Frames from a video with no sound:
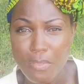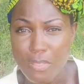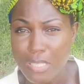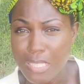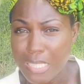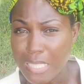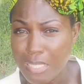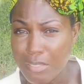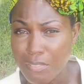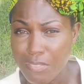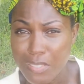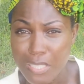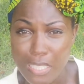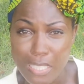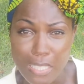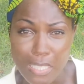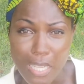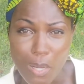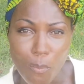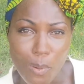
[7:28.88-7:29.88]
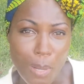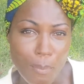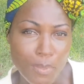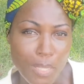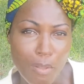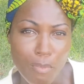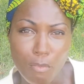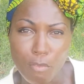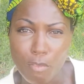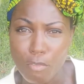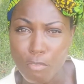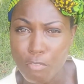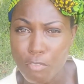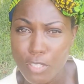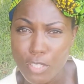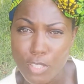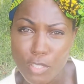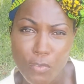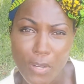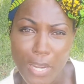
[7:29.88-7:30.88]
the TV, I wiped down the
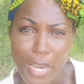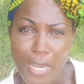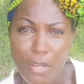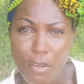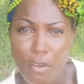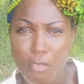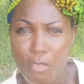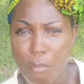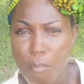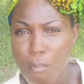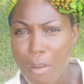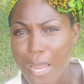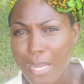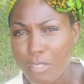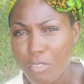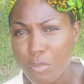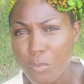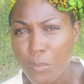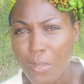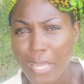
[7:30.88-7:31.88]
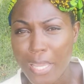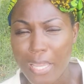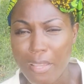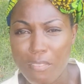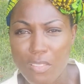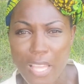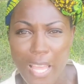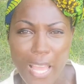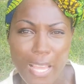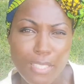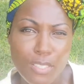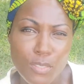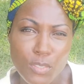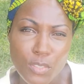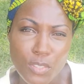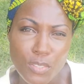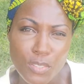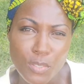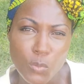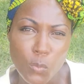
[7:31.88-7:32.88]
refrigerator, the microwave, the
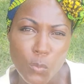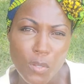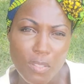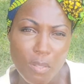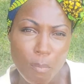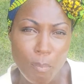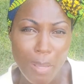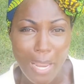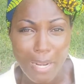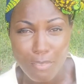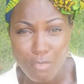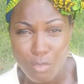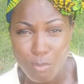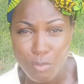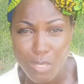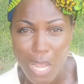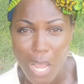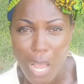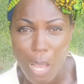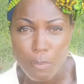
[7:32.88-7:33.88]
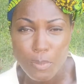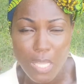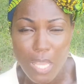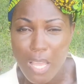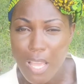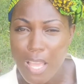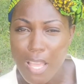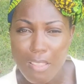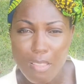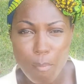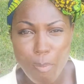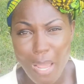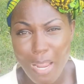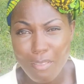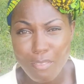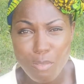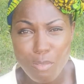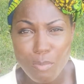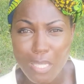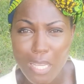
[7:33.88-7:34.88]
handles to the door, the bathroom knobs, the
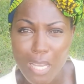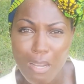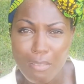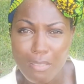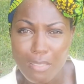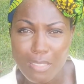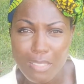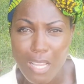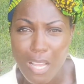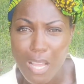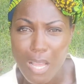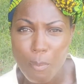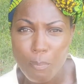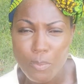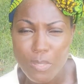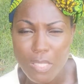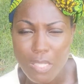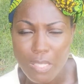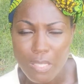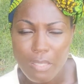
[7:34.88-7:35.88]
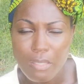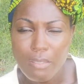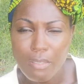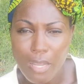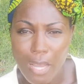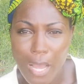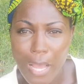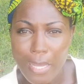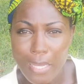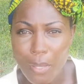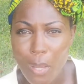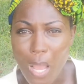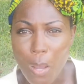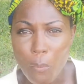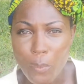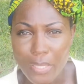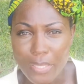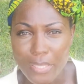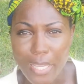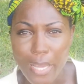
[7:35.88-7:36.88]
bathroom countertops.
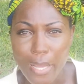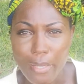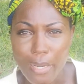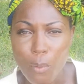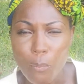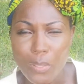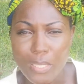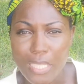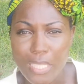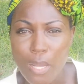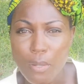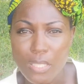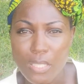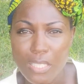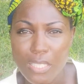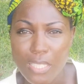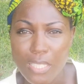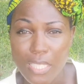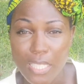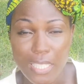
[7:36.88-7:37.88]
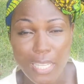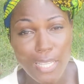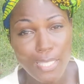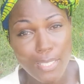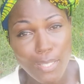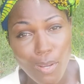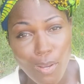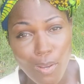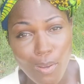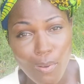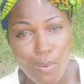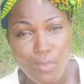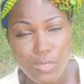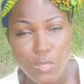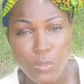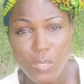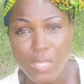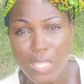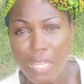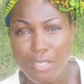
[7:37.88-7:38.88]
I went down cleaning. And I know
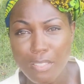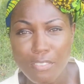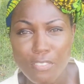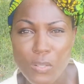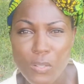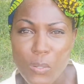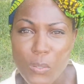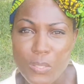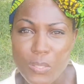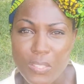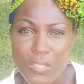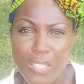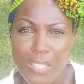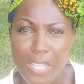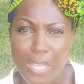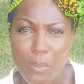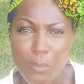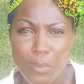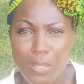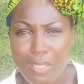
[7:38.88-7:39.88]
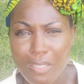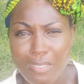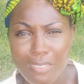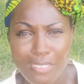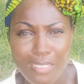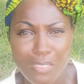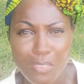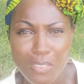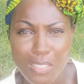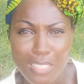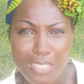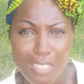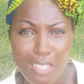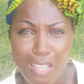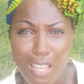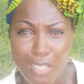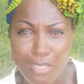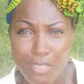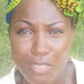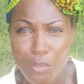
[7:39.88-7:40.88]
to a lot of folks, they're like, well, that's a
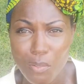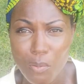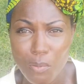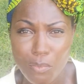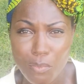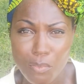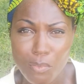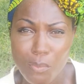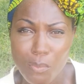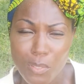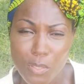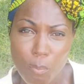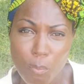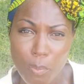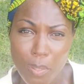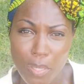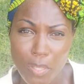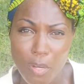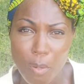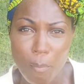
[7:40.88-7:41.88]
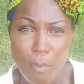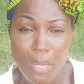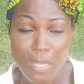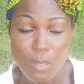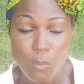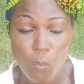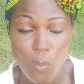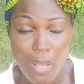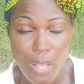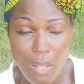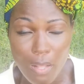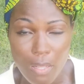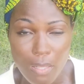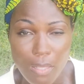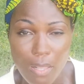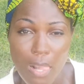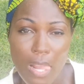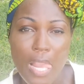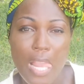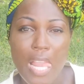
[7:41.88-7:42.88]
lot to go through when you pay your money. Well,